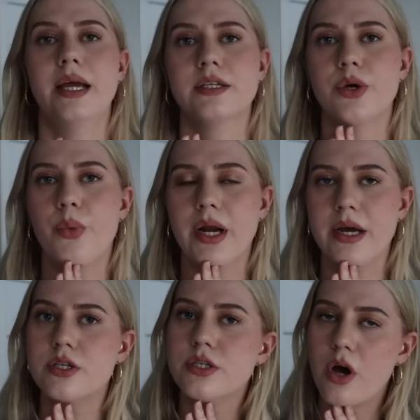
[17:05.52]
And so when I
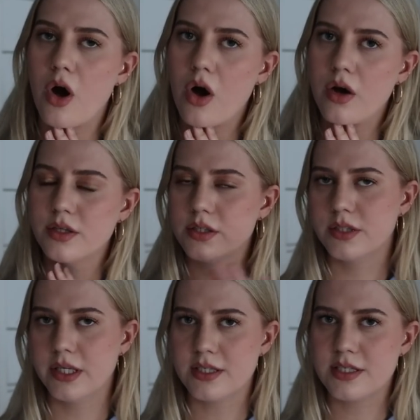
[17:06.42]
saw
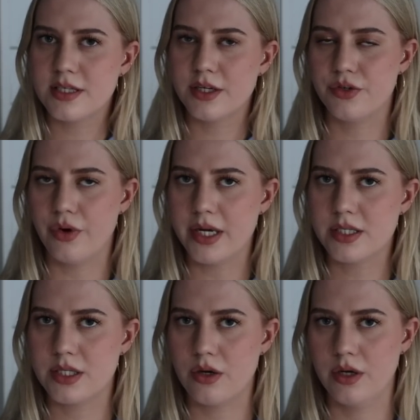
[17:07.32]
this
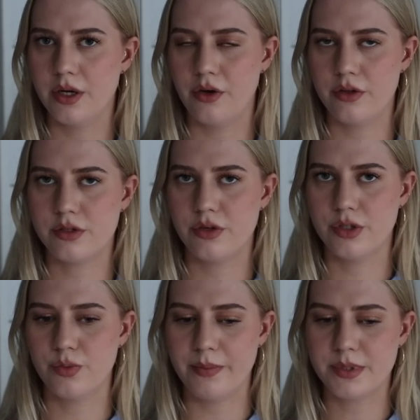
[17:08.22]
dress on the Naja
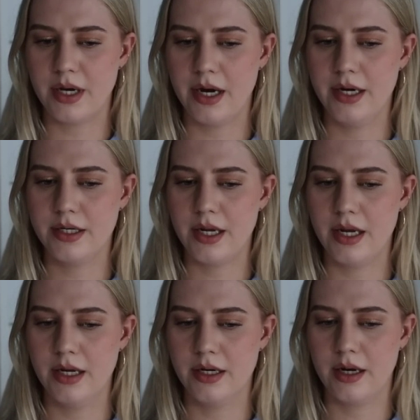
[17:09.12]
Store's website
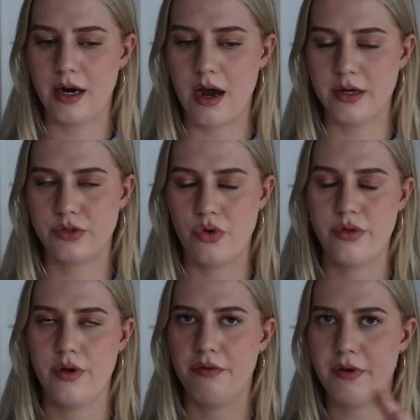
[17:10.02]
and I saw
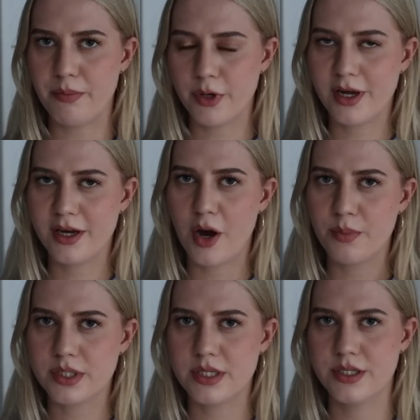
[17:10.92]
the fabric
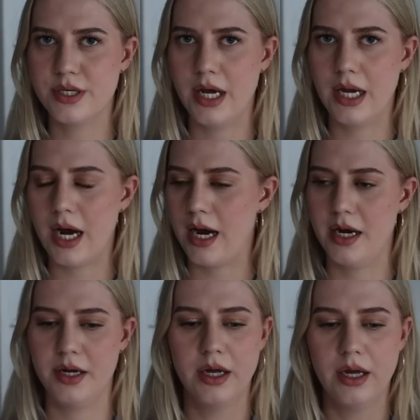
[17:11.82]
composition,
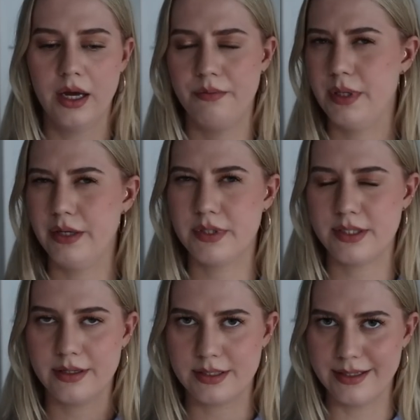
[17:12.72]
I believe
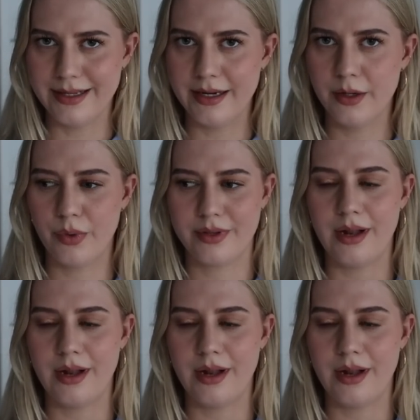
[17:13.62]
it's linen with